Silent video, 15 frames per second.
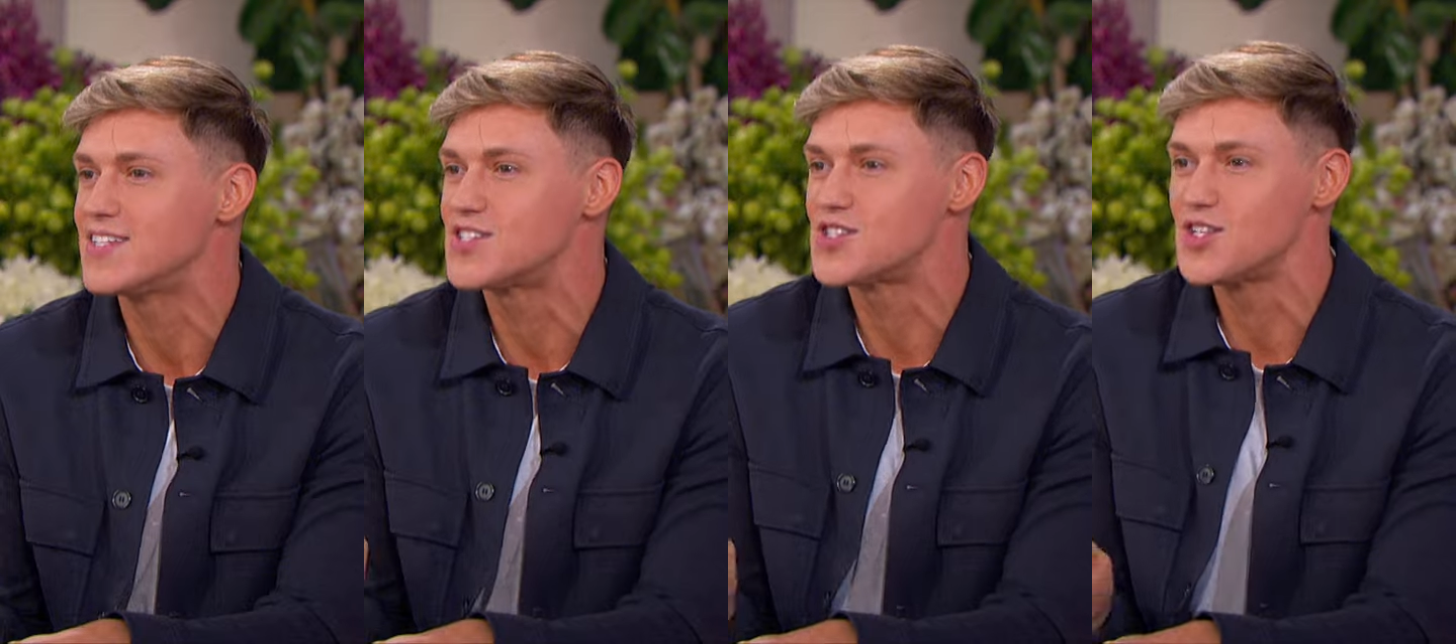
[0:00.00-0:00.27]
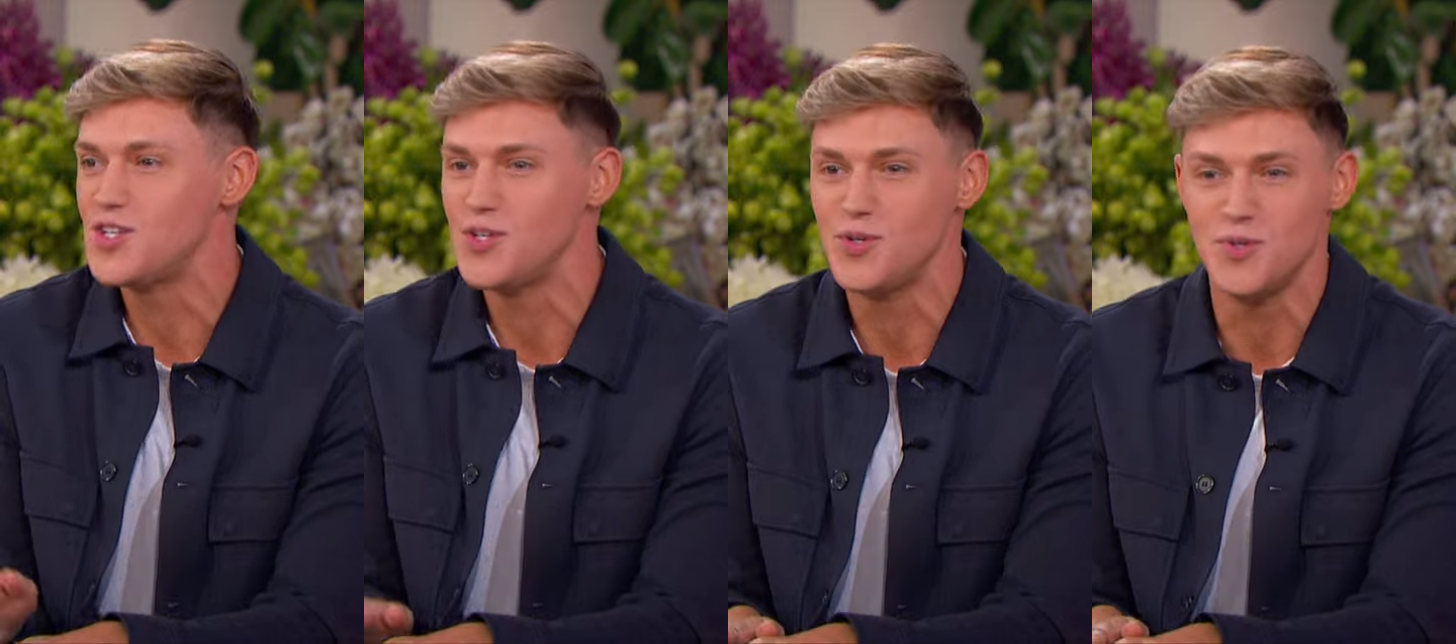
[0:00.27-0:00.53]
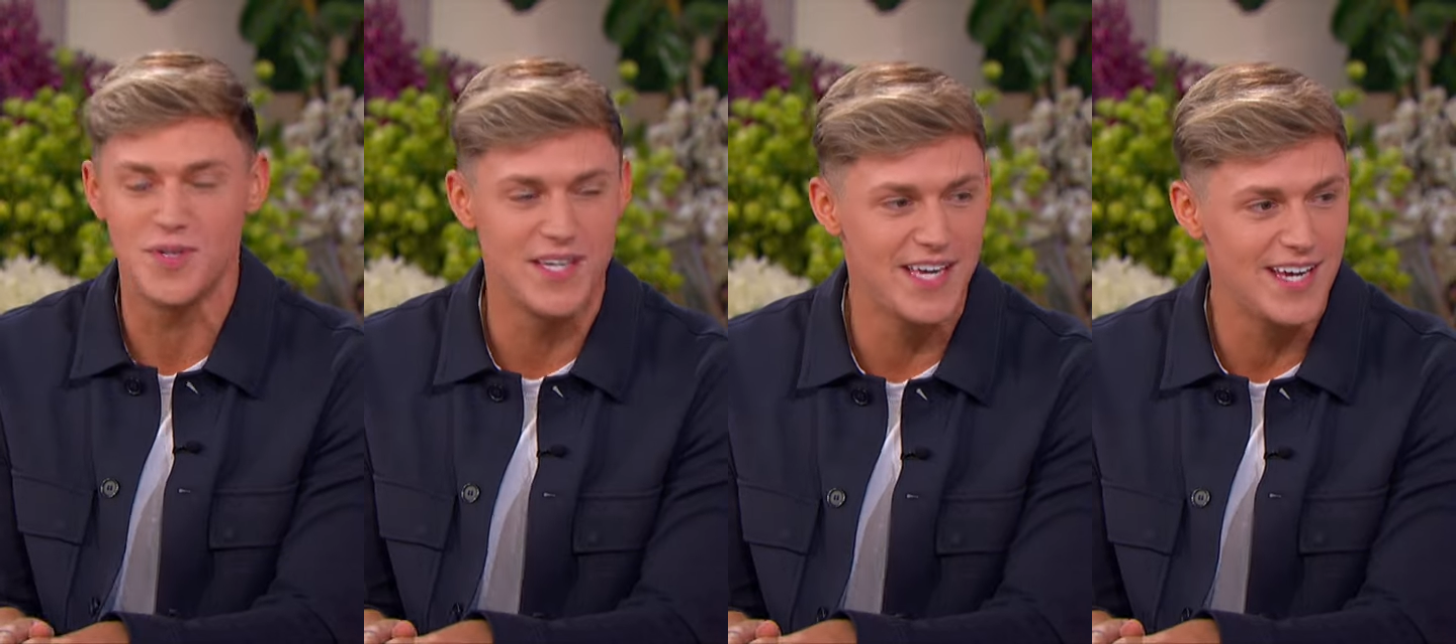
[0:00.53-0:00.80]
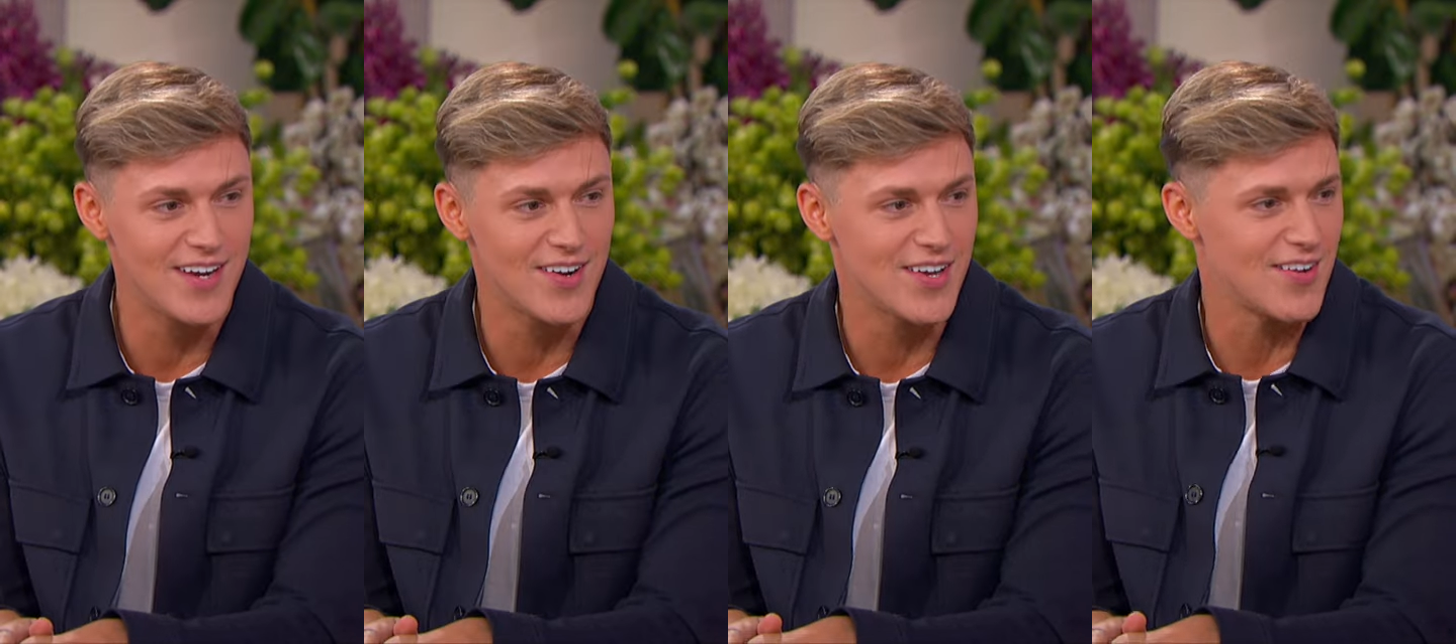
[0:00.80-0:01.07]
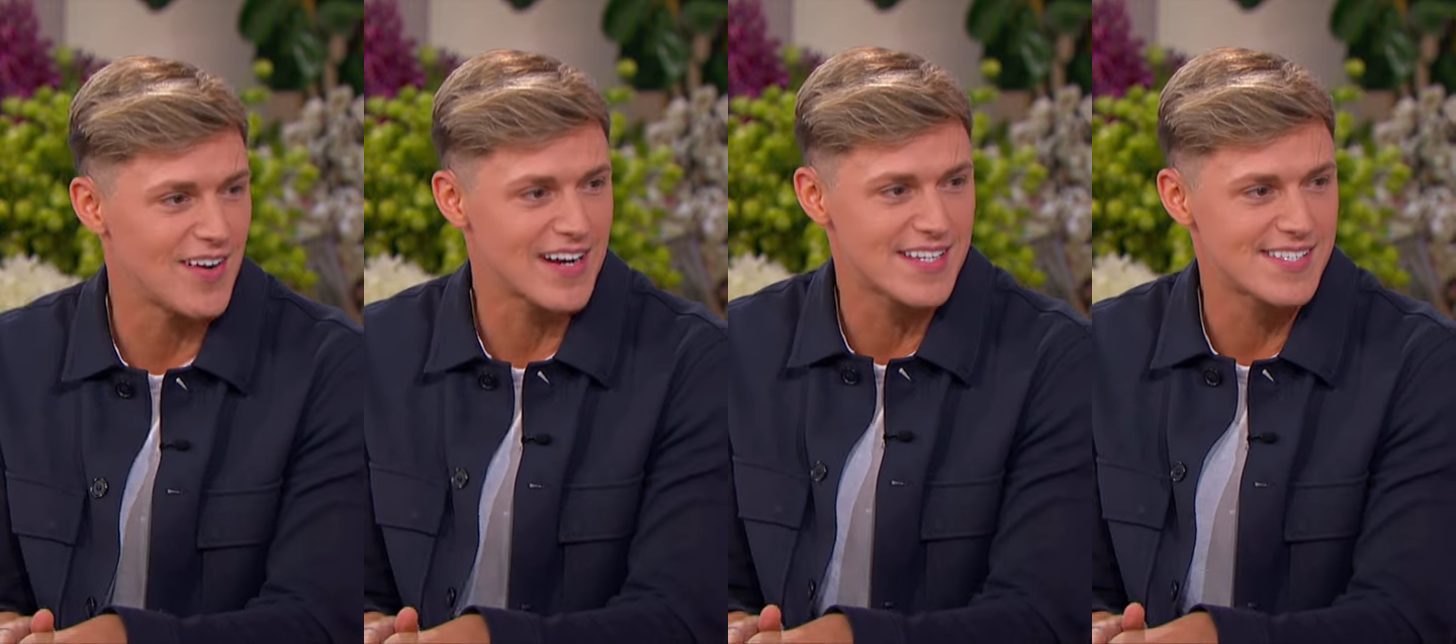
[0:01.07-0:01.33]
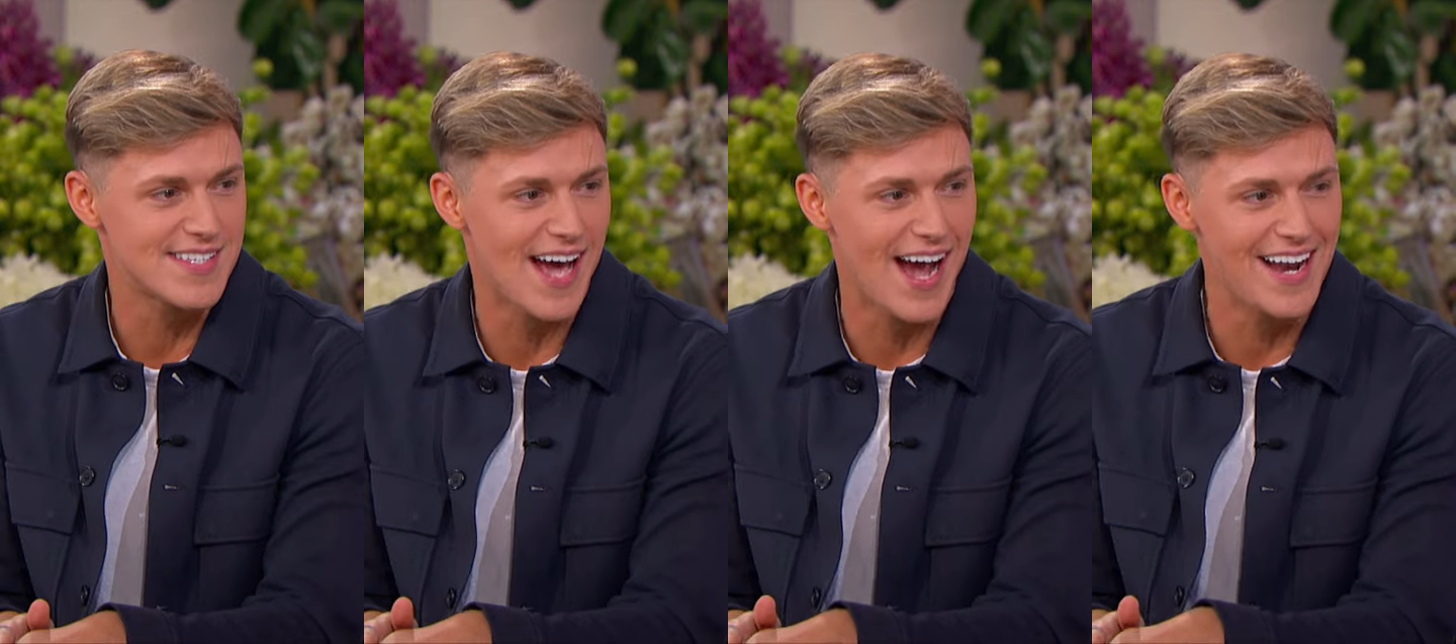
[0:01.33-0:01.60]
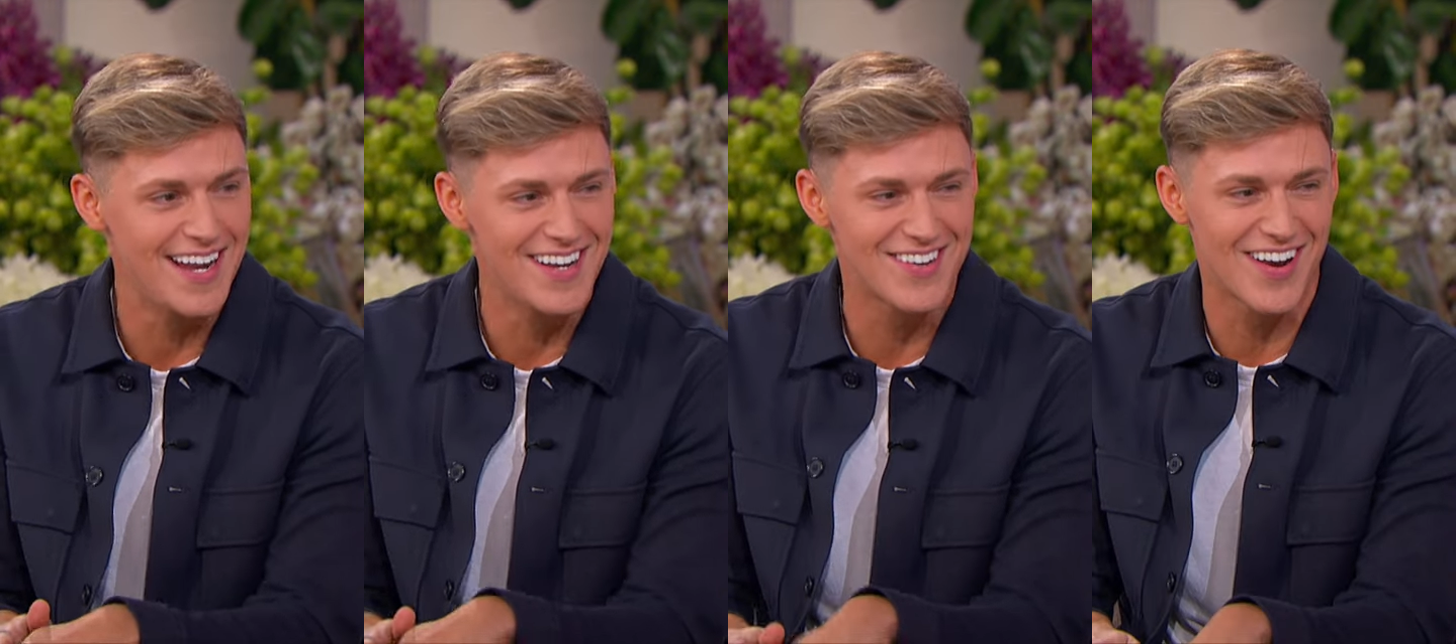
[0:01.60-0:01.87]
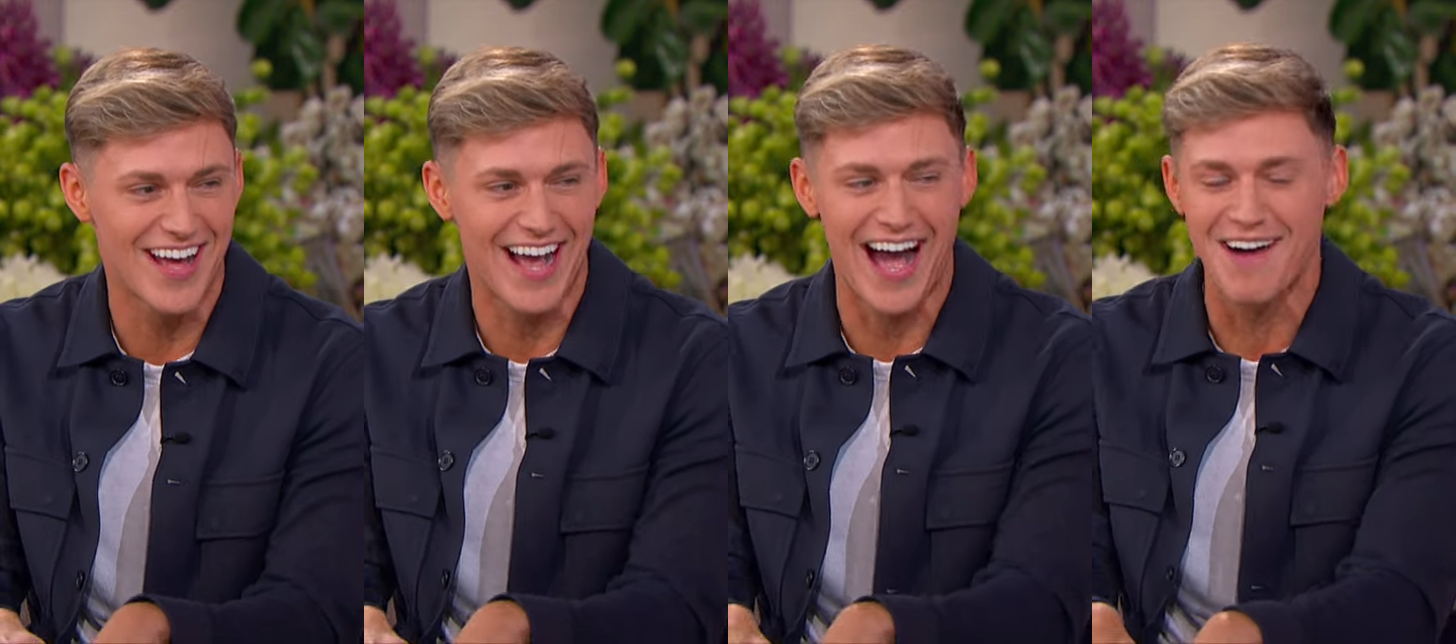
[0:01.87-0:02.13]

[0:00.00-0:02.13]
it's the new year, you're excited, you're like,